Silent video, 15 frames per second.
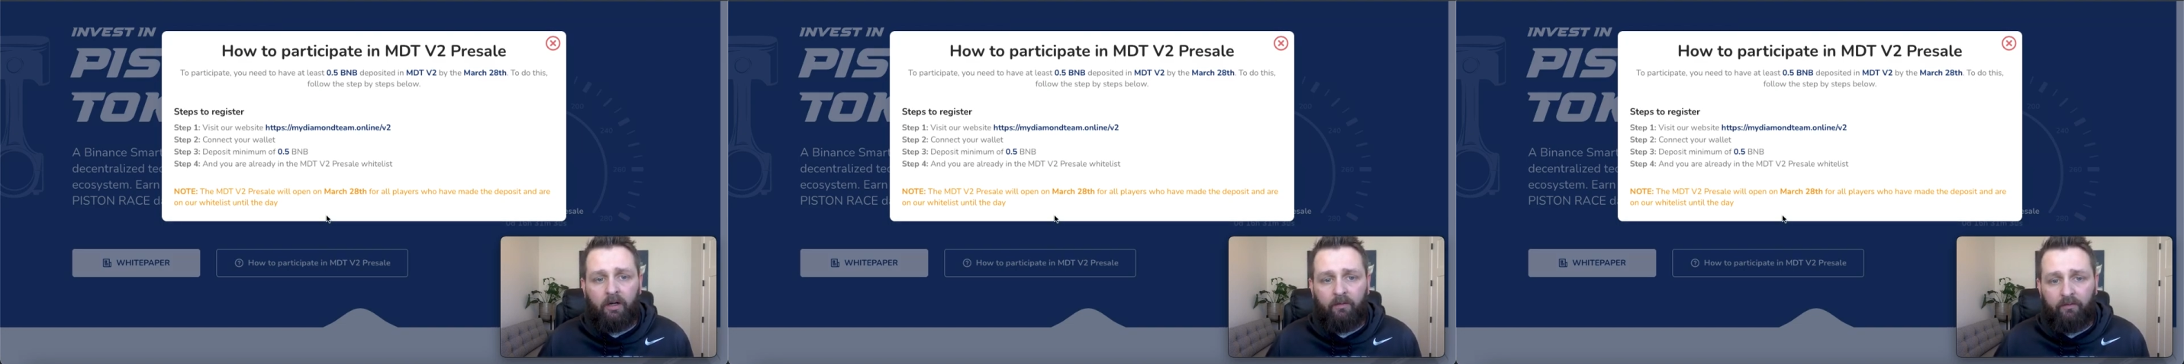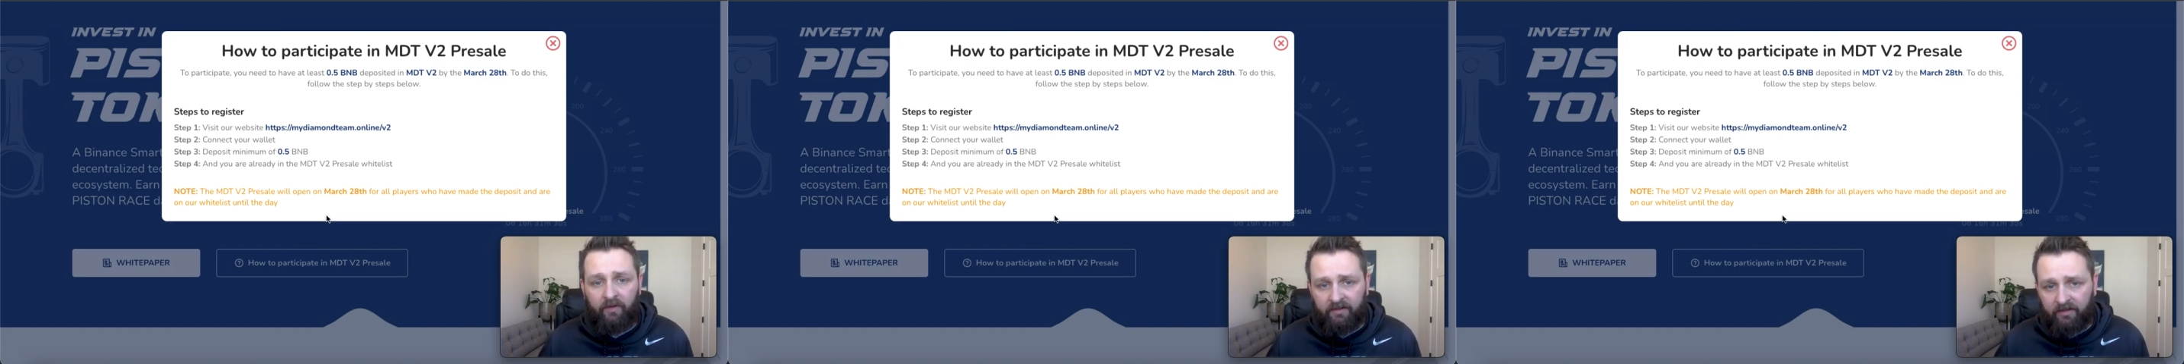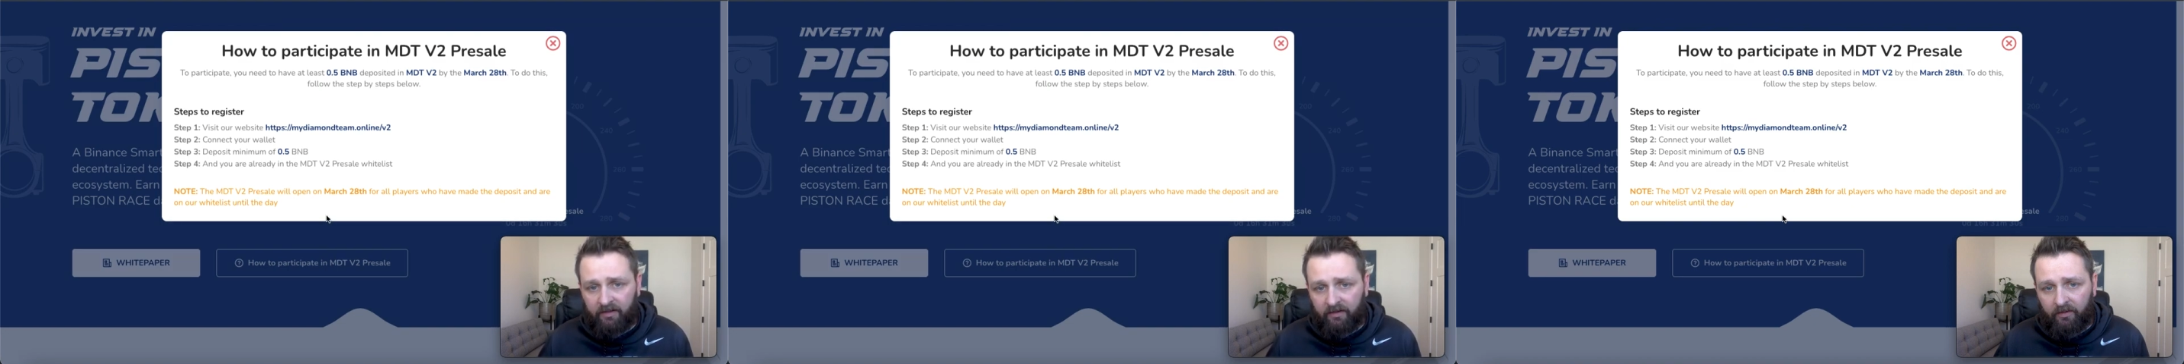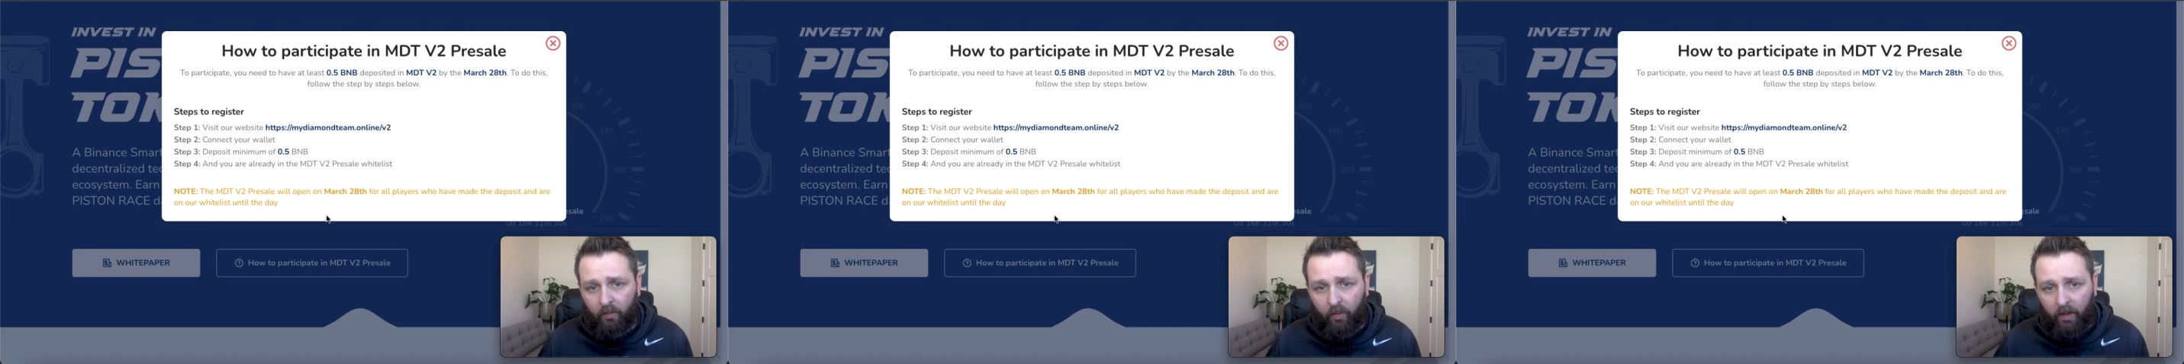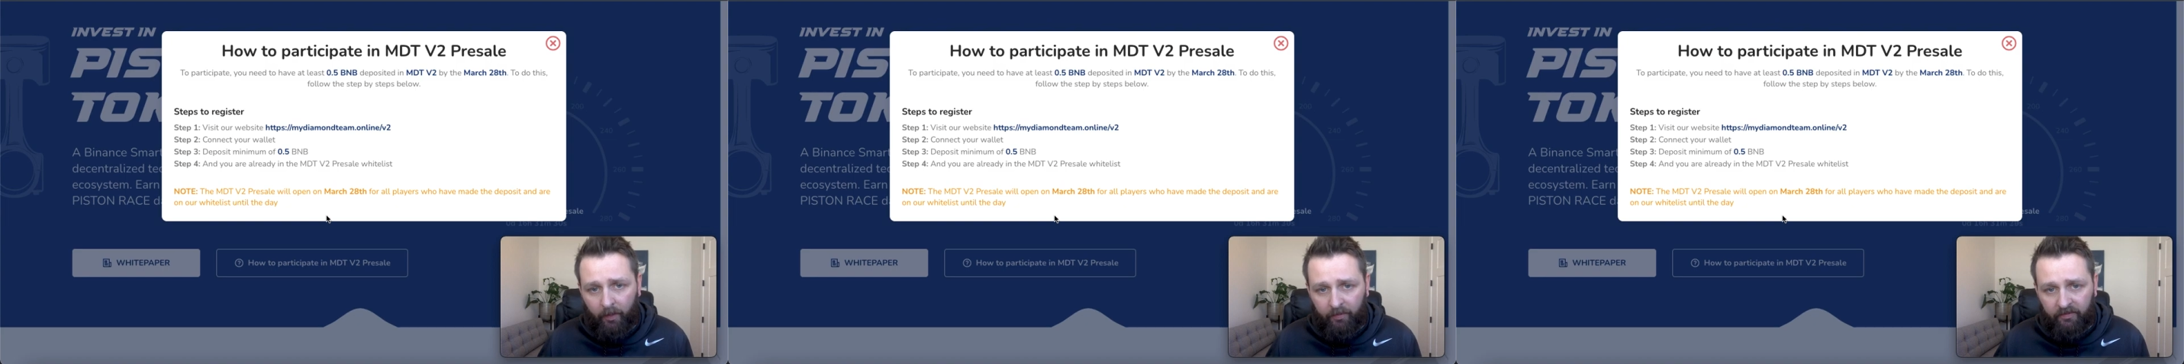visit the
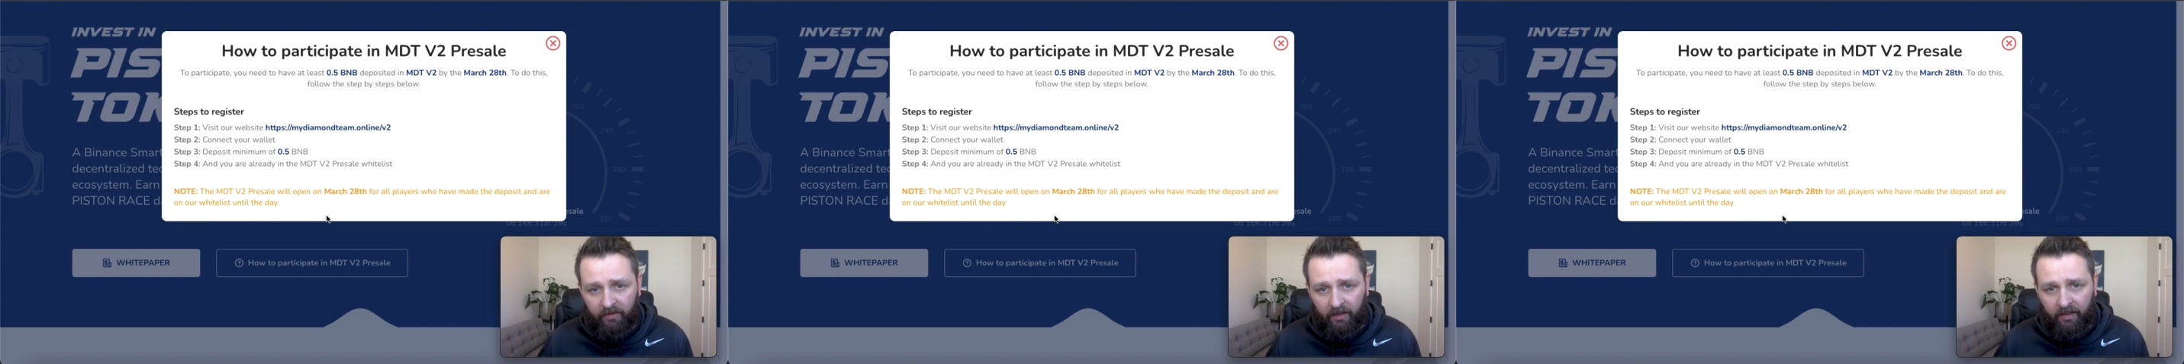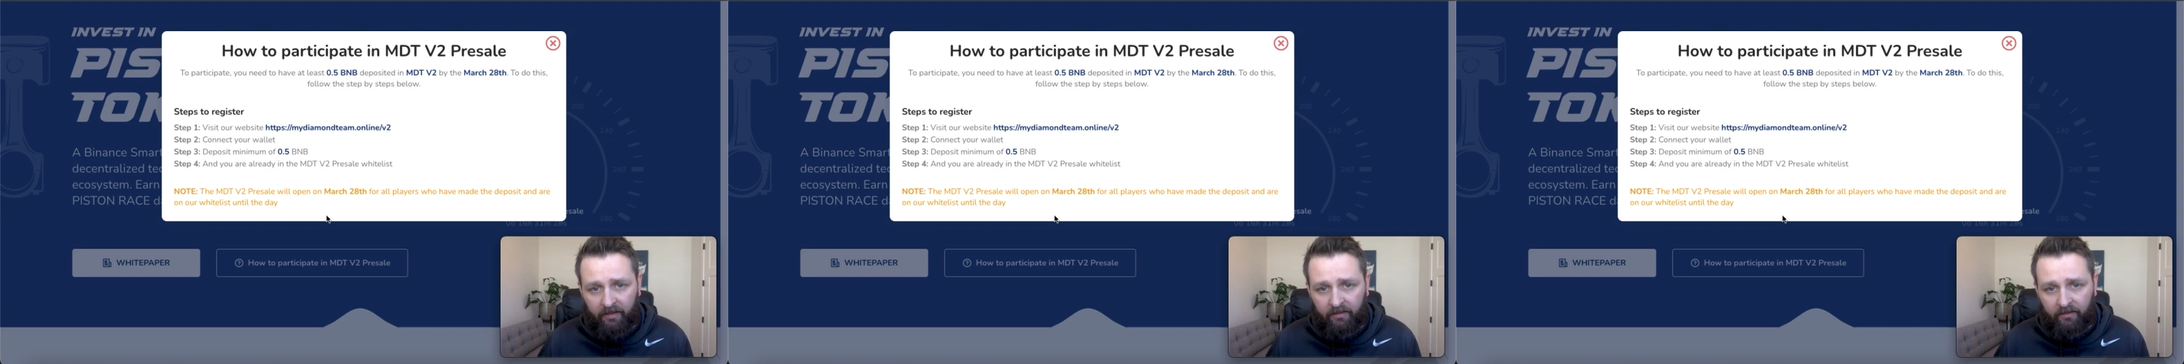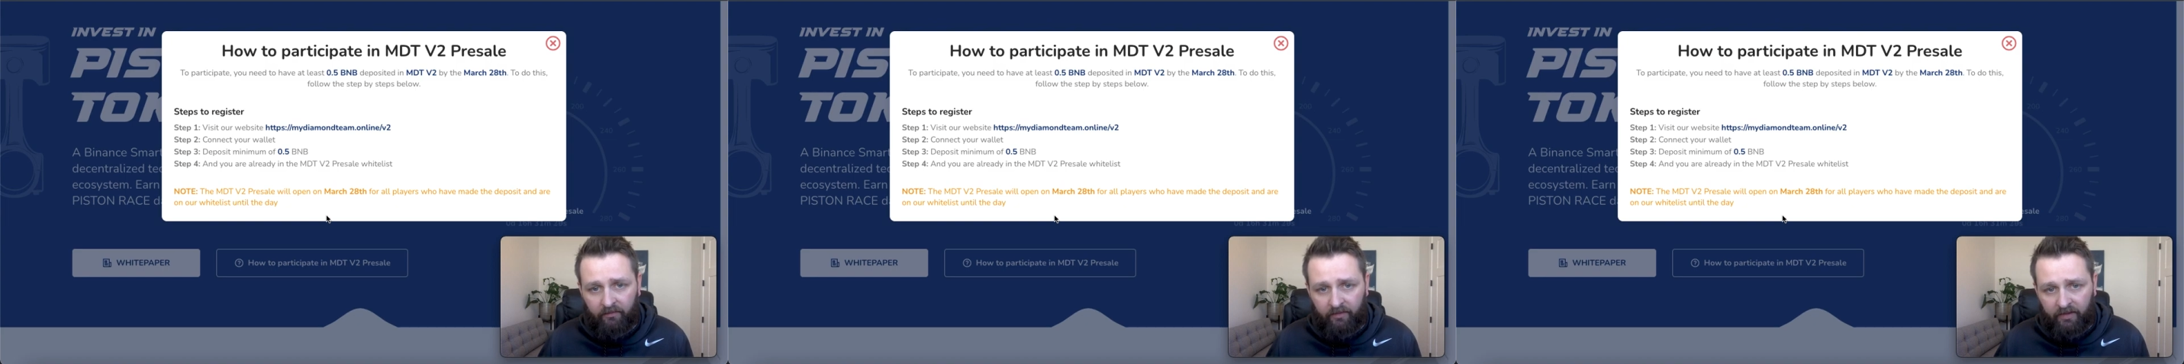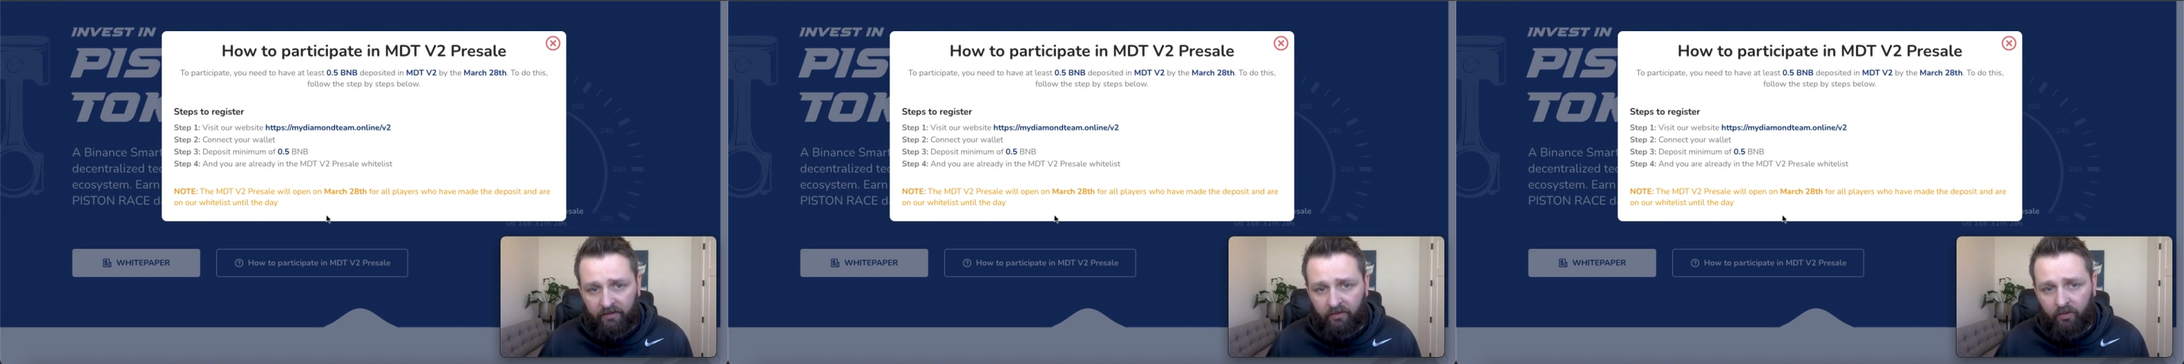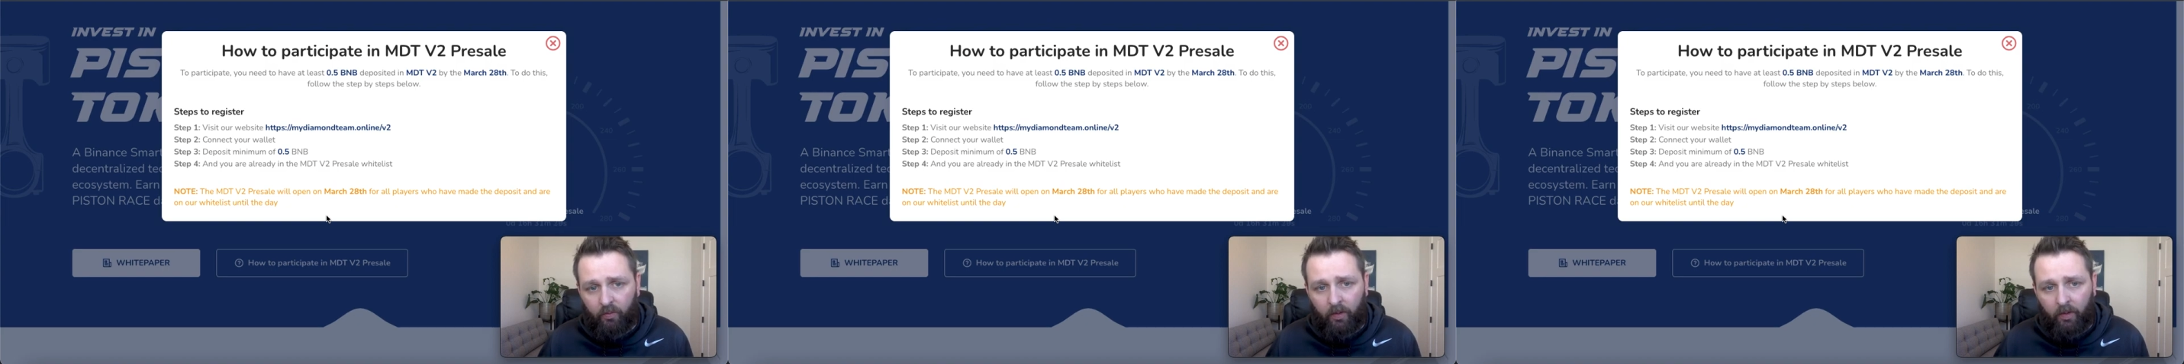website, the
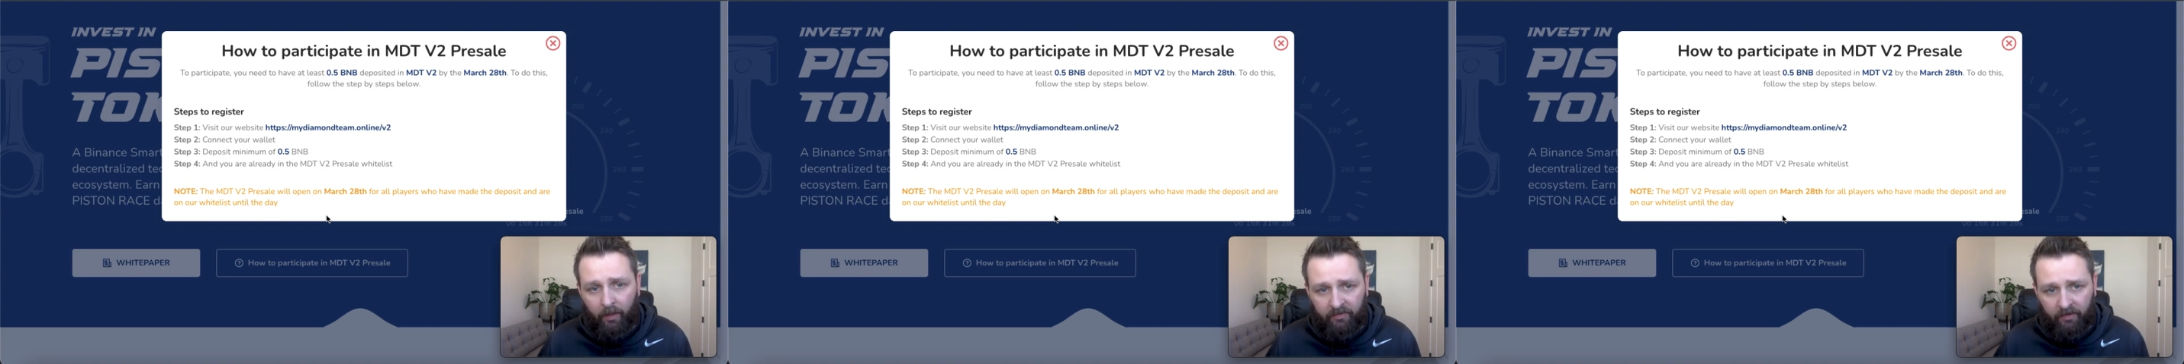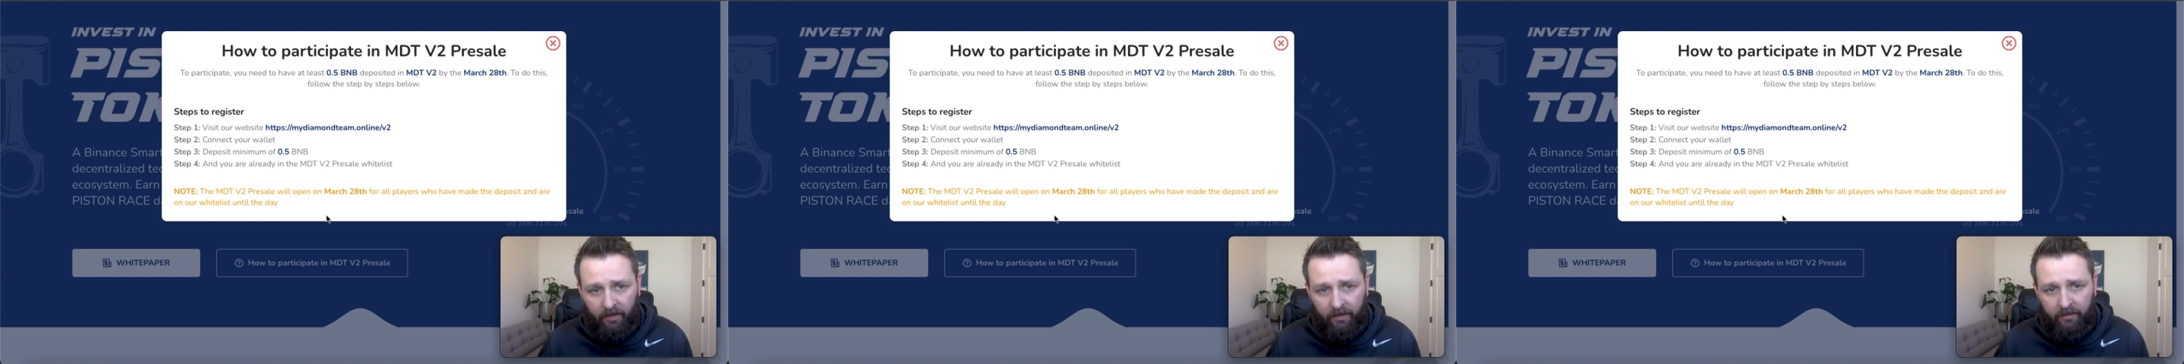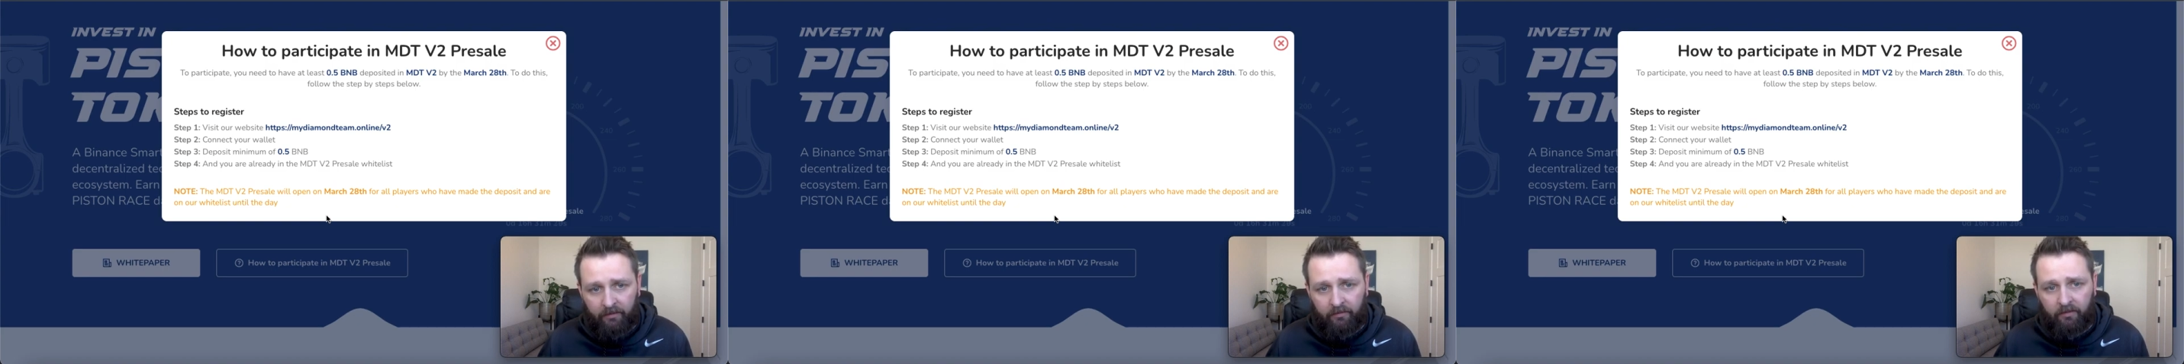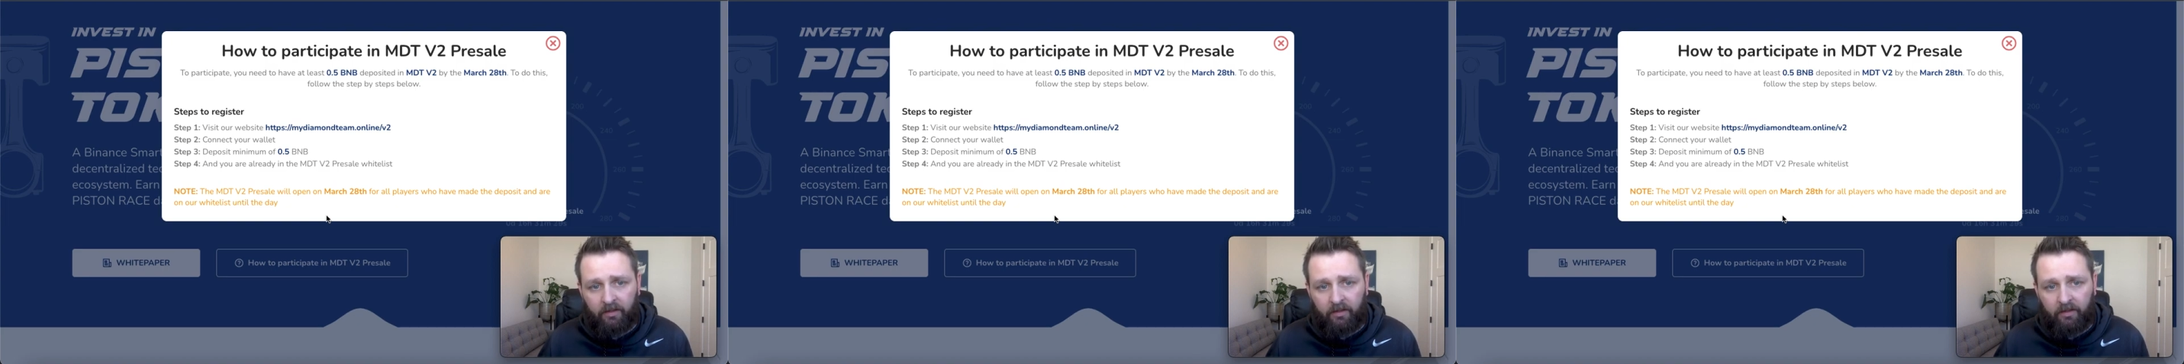V2 website,